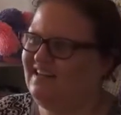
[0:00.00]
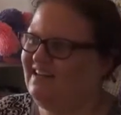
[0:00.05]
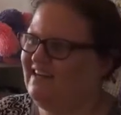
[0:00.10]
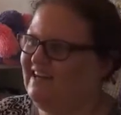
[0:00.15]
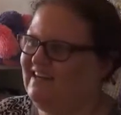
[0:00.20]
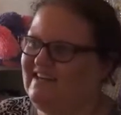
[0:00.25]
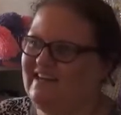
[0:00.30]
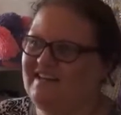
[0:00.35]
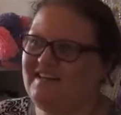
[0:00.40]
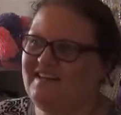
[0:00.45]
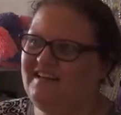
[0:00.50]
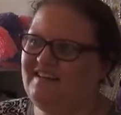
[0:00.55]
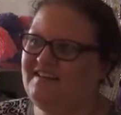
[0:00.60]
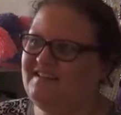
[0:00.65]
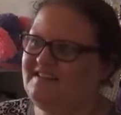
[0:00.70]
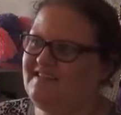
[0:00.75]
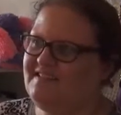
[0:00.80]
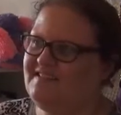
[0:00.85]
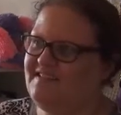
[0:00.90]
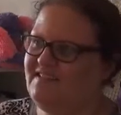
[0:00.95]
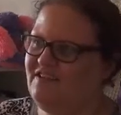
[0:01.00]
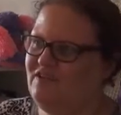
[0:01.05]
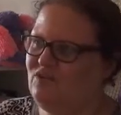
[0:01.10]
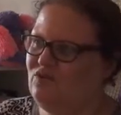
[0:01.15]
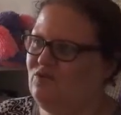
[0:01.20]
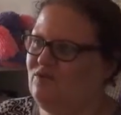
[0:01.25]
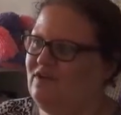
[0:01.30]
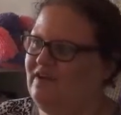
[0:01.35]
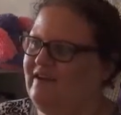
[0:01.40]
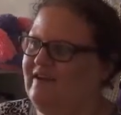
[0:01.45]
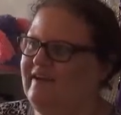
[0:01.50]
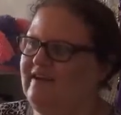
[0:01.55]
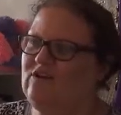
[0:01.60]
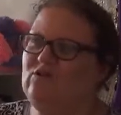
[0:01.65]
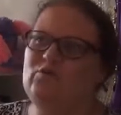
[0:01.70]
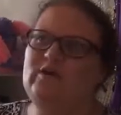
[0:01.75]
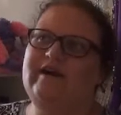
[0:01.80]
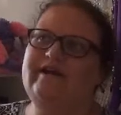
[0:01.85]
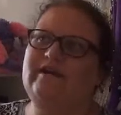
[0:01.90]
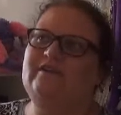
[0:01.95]
and I think this is, you know, in a
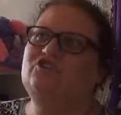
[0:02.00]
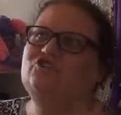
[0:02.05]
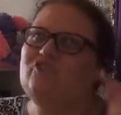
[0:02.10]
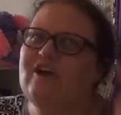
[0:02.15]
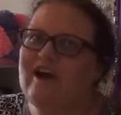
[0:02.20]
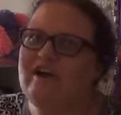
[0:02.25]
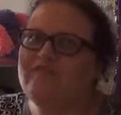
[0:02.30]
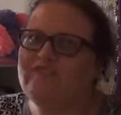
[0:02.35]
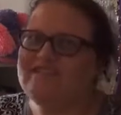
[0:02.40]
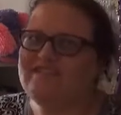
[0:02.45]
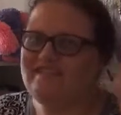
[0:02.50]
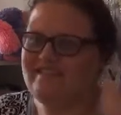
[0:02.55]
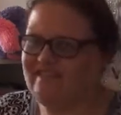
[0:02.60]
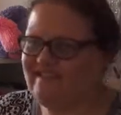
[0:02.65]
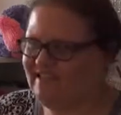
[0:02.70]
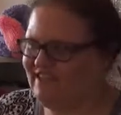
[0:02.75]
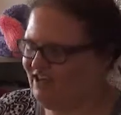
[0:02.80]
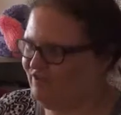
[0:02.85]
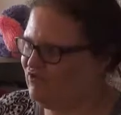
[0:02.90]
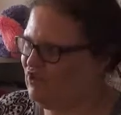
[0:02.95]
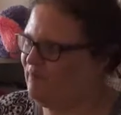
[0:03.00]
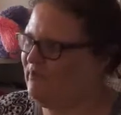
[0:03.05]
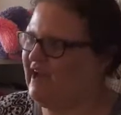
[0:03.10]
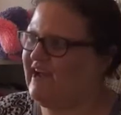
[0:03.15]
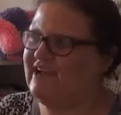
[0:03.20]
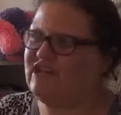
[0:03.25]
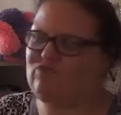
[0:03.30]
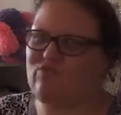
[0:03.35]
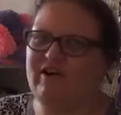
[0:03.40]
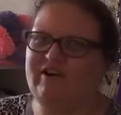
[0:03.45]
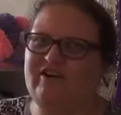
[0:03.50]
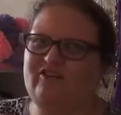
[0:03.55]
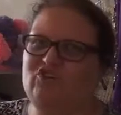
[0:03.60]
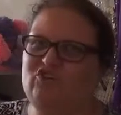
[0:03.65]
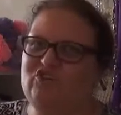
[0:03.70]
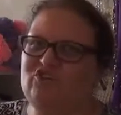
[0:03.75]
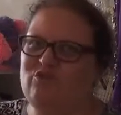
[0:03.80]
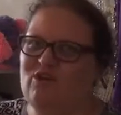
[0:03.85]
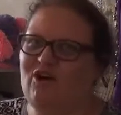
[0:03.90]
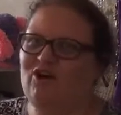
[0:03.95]
way, a travesty of the page
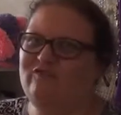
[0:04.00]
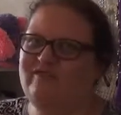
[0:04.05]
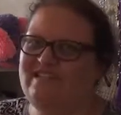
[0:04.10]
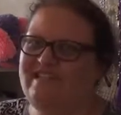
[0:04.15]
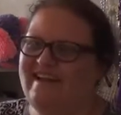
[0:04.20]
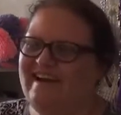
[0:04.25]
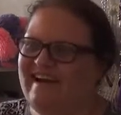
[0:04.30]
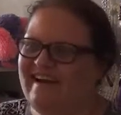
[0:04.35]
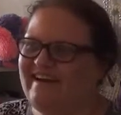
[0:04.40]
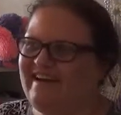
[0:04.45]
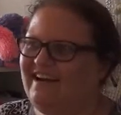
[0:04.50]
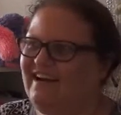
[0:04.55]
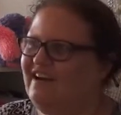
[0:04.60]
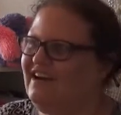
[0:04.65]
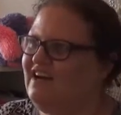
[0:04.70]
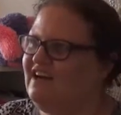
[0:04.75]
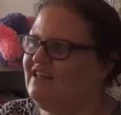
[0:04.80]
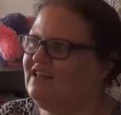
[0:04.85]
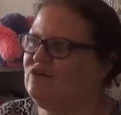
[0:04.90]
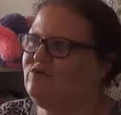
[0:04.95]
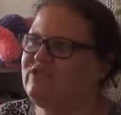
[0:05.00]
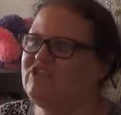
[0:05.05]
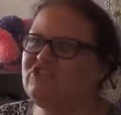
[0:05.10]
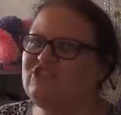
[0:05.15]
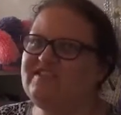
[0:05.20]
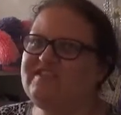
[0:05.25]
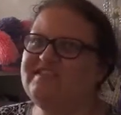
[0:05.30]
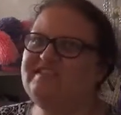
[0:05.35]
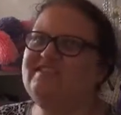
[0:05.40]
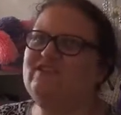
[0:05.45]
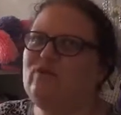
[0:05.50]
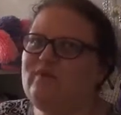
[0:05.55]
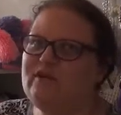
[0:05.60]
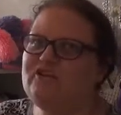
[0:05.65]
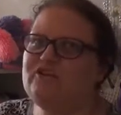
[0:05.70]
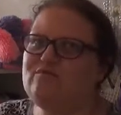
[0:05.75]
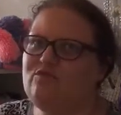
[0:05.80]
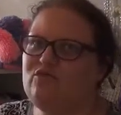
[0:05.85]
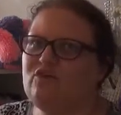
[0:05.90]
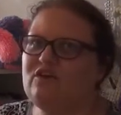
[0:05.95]
112 tag. There was just so
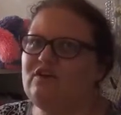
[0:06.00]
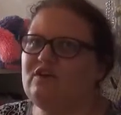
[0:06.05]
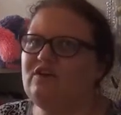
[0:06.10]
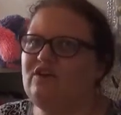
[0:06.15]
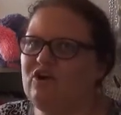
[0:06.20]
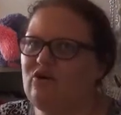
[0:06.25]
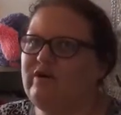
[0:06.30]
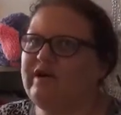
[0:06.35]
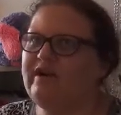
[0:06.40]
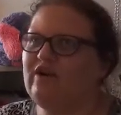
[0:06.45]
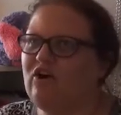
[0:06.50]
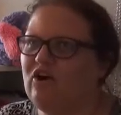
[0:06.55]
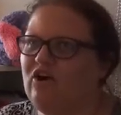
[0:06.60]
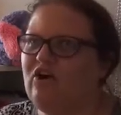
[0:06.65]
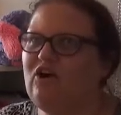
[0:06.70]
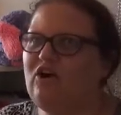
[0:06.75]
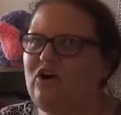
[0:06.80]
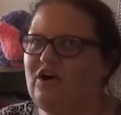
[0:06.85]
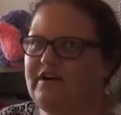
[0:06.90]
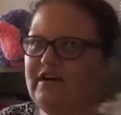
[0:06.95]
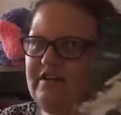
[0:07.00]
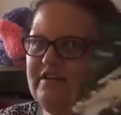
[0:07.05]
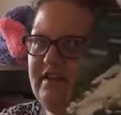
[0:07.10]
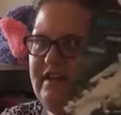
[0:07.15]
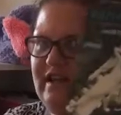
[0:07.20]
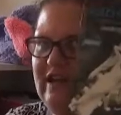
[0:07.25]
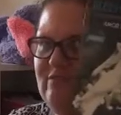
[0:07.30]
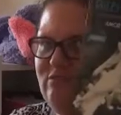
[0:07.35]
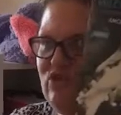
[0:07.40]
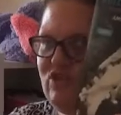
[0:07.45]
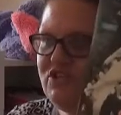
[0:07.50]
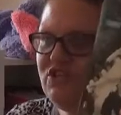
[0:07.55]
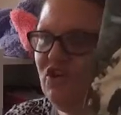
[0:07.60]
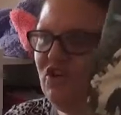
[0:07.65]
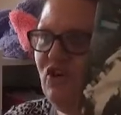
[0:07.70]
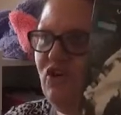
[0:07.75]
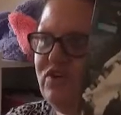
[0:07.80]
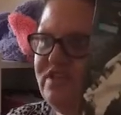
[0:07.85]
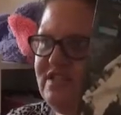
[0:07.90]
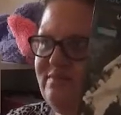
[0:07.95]
much more going on in the Amor
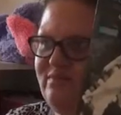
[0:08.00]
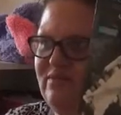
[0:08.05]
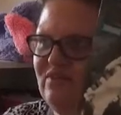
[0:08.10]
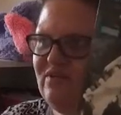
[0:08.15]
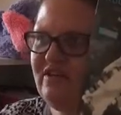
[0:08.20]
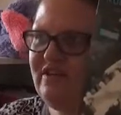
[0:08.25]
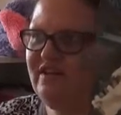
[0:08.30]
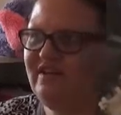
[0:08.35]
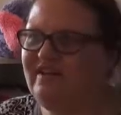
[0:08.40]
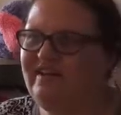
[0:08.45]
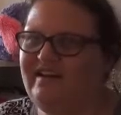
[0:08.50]
Towles book.